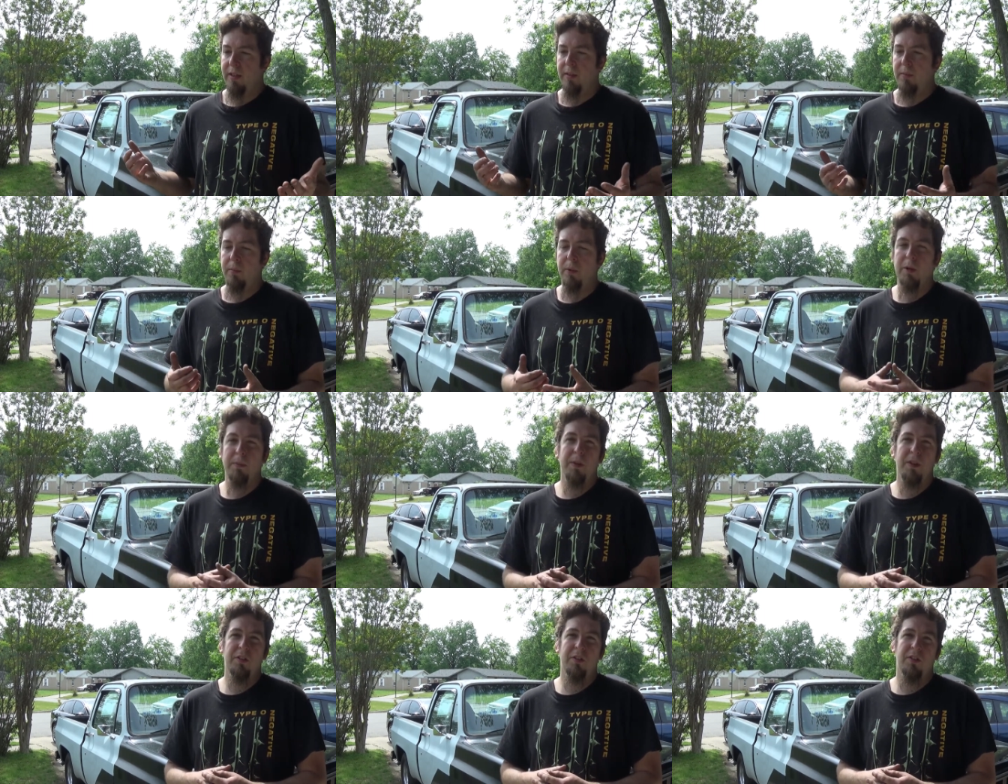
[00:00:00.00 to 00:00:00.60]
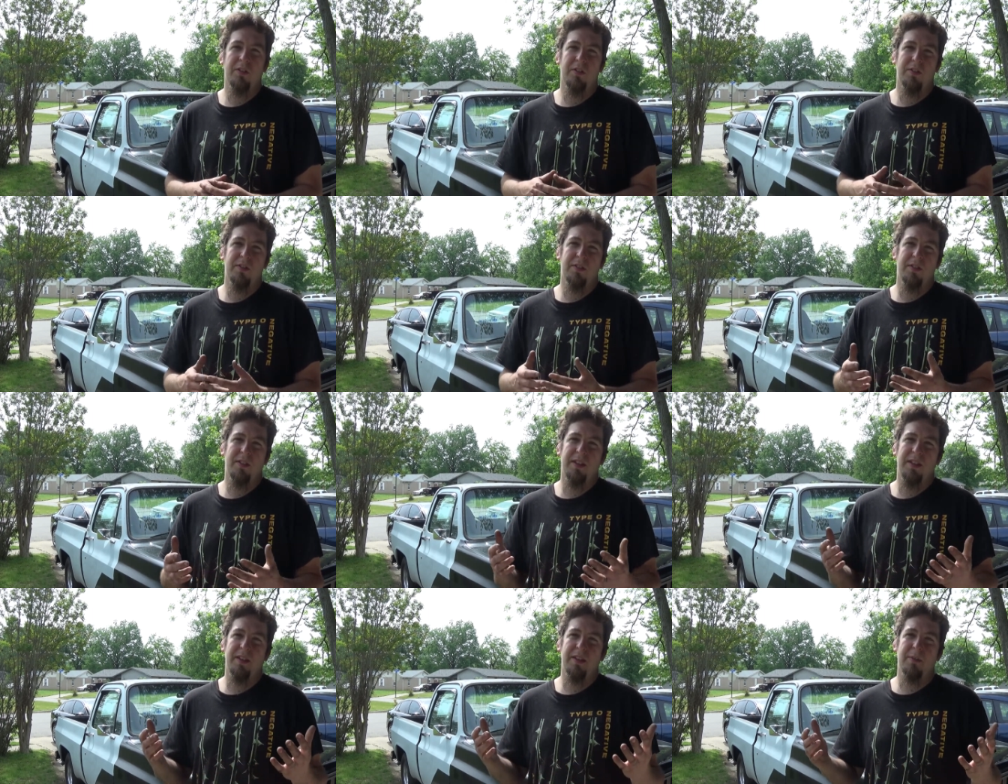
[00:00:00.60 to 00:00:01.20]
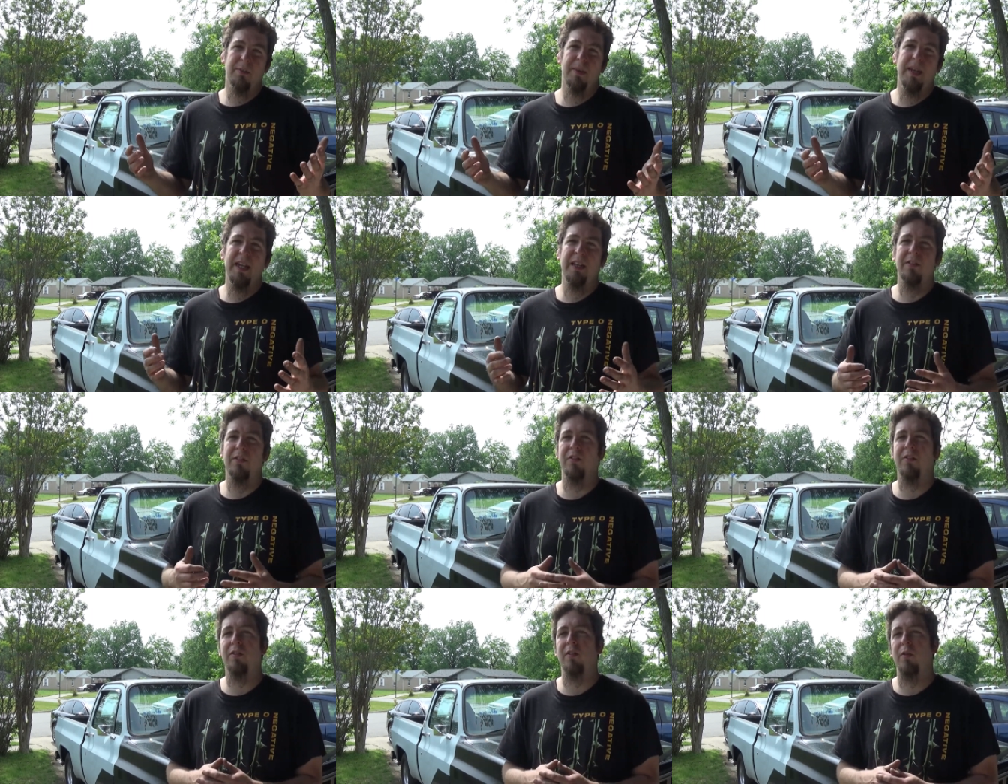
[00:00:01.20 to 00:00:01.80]
Pretty much, to me,
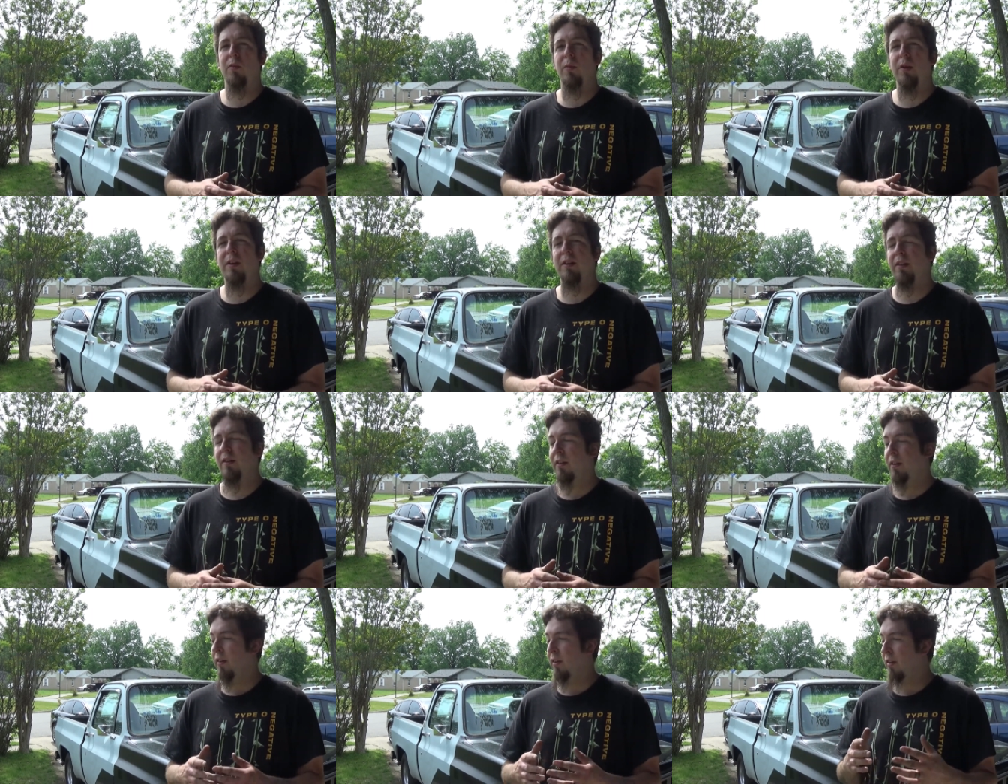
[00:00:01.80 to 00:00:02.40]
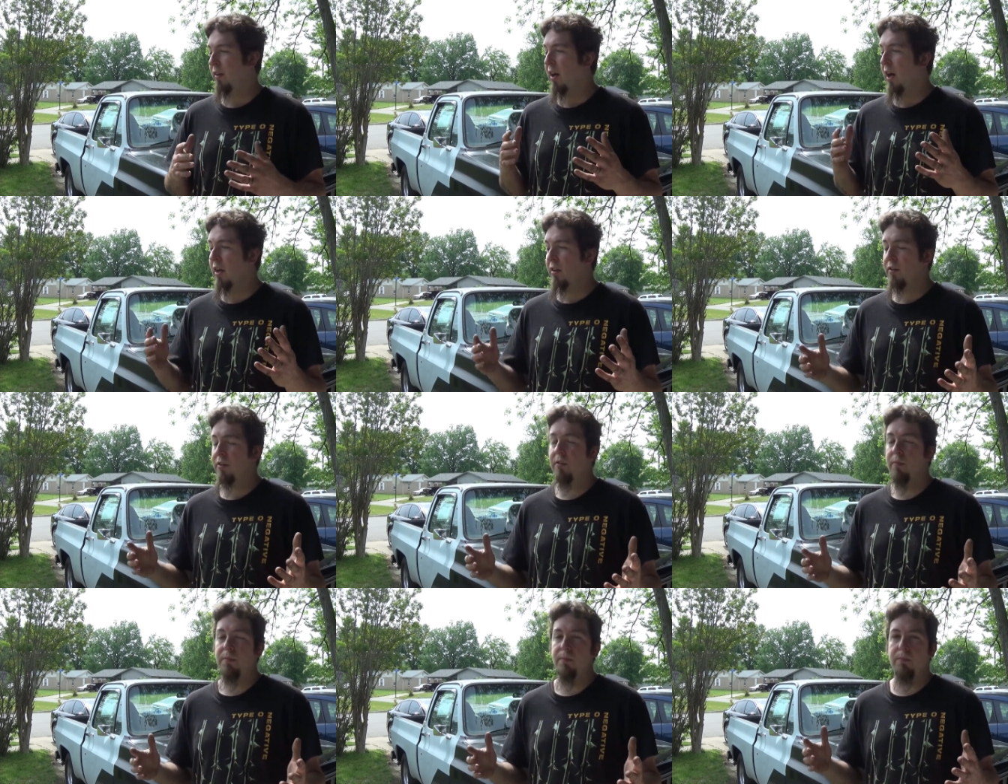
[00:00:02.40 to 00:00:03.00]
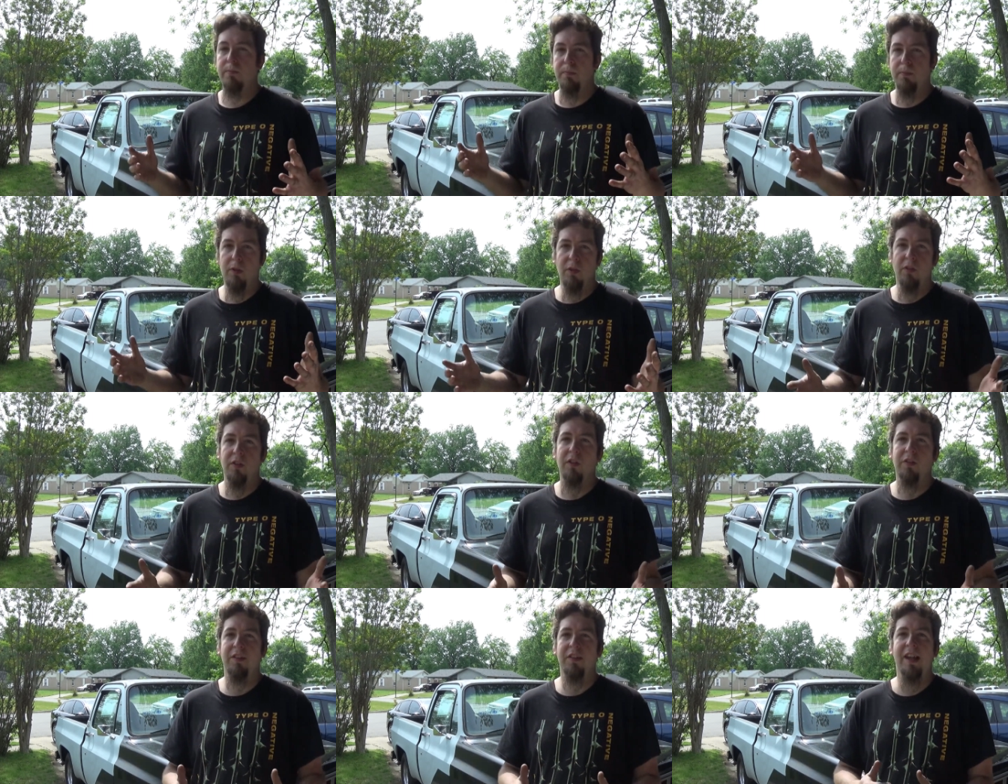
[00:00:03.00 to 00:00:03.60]
there's no reason not to
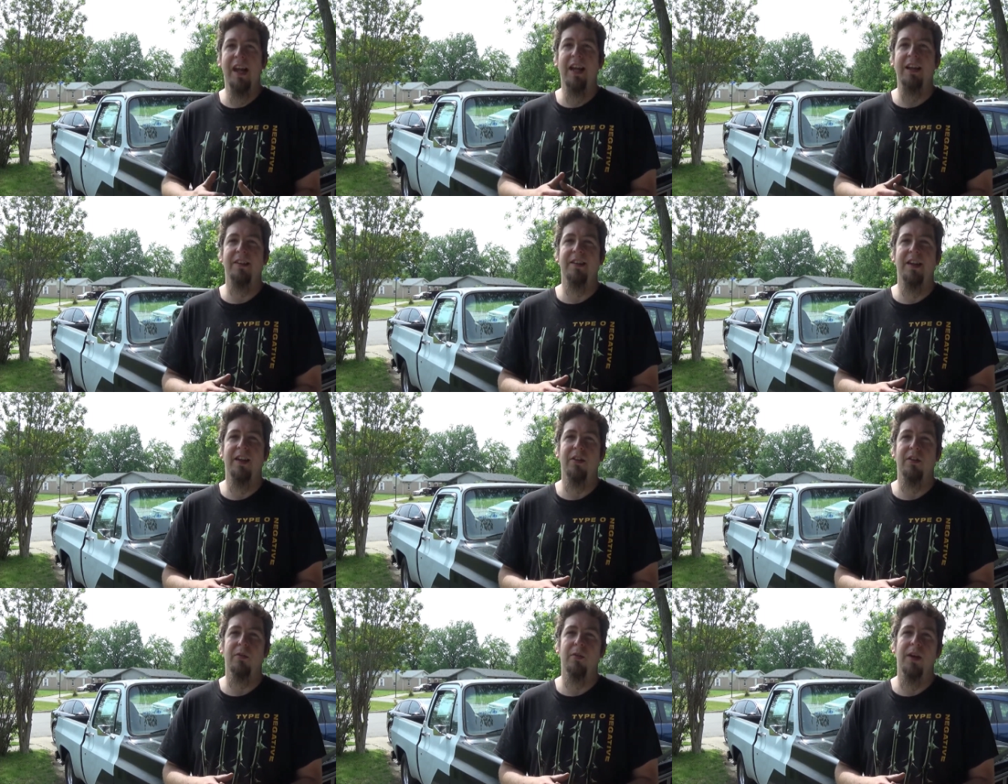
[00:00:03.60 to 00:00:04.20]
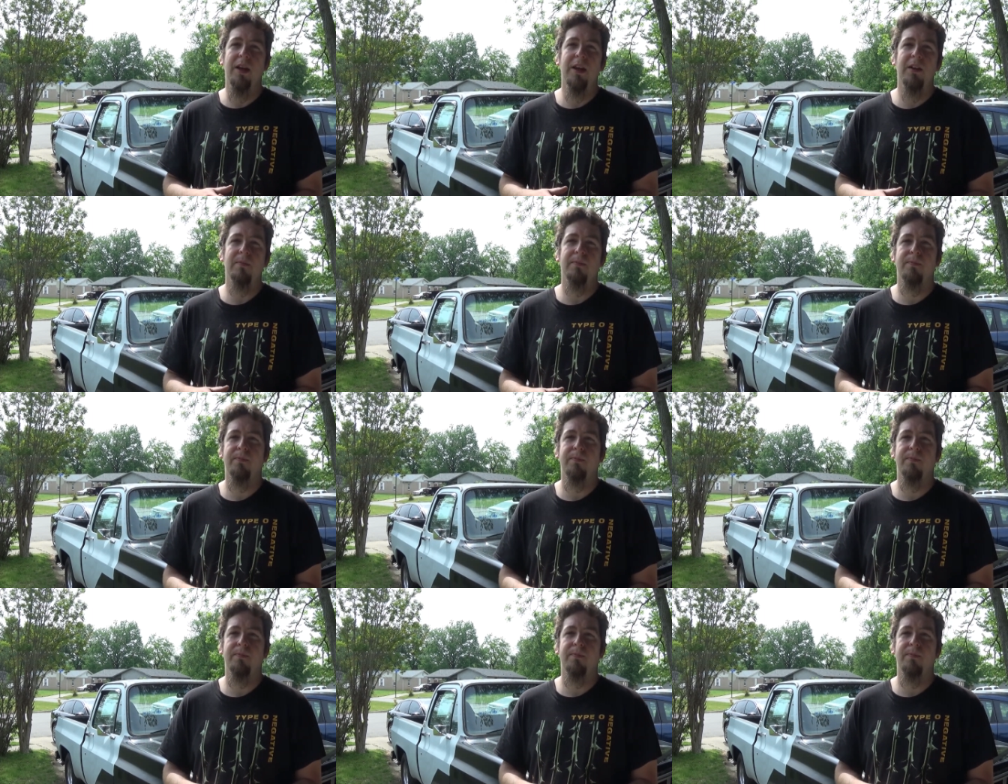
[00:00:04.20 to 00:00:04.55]
move those lines out of the way.